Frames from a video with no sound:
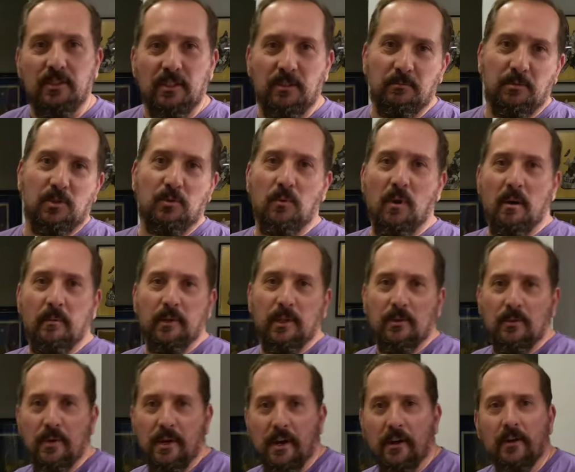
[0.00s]
seems to want me
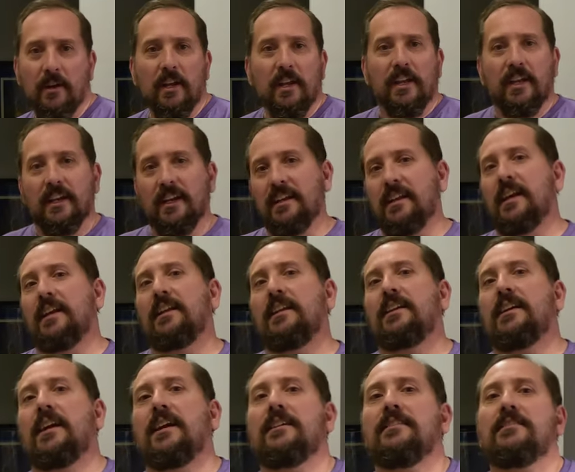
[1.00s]
to wear. In any
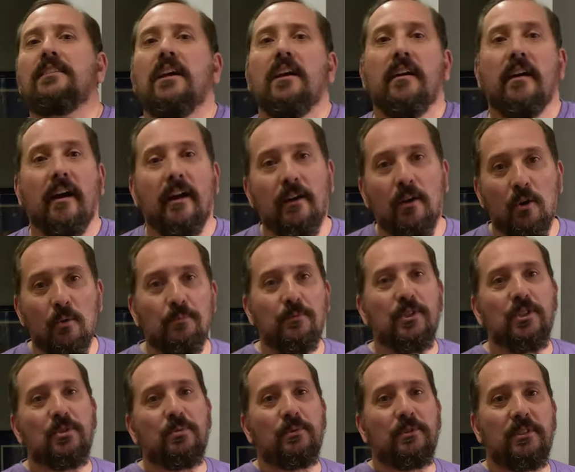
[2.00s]
case, I hope
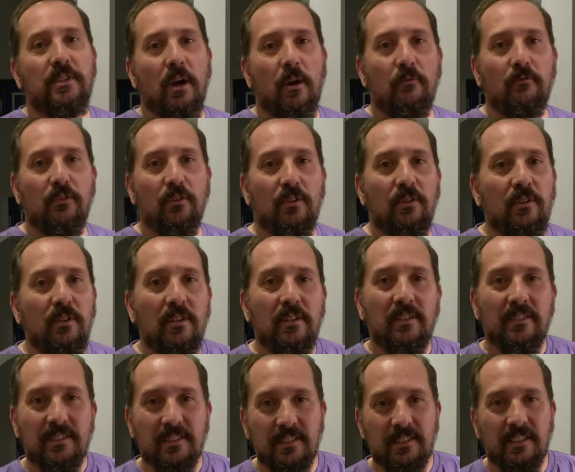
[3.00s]
this was helpful.
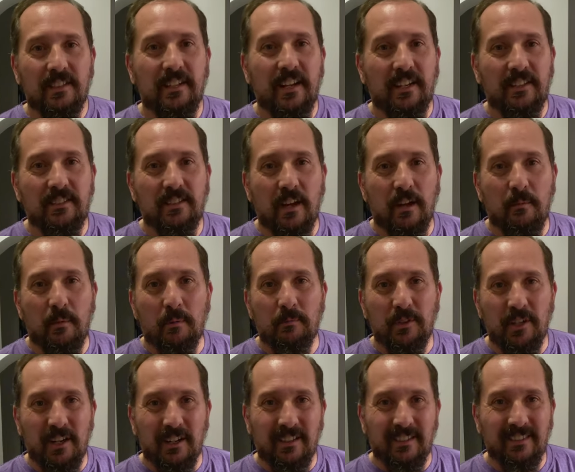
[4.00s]
See you next time.
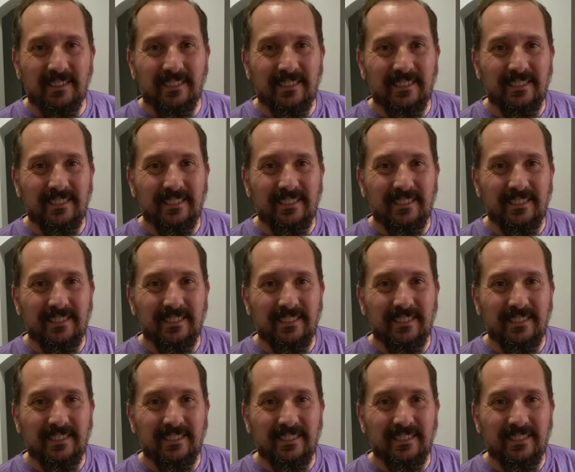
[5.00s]
I'm Doug.